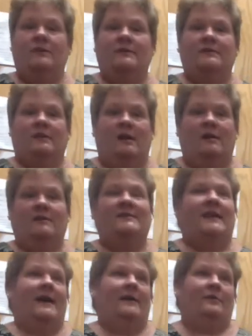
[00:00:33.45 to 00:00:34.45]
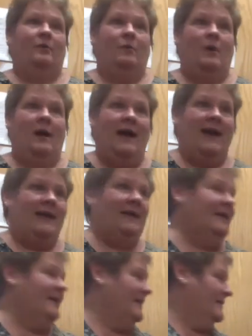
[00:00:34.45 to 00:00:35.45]
its long sound away.
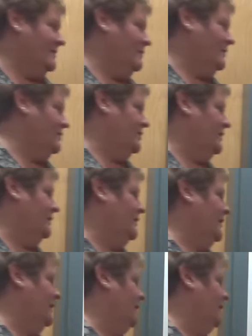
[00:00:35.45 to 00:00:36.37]
So I want you to look at the